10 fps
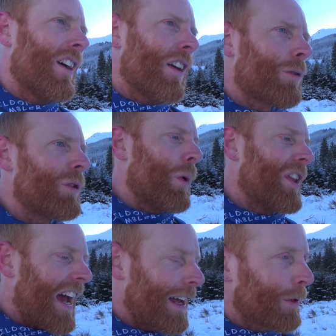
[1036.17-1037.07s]
So on the
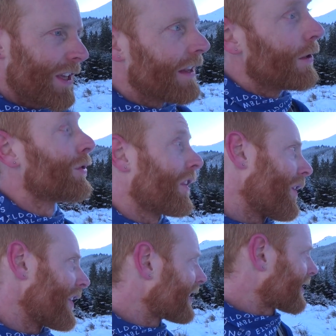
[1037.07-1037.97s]
one hand, we're going to lose a lot
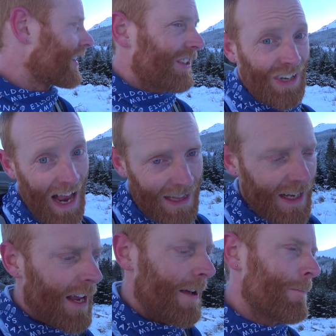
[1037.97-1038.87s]
of this, sadly,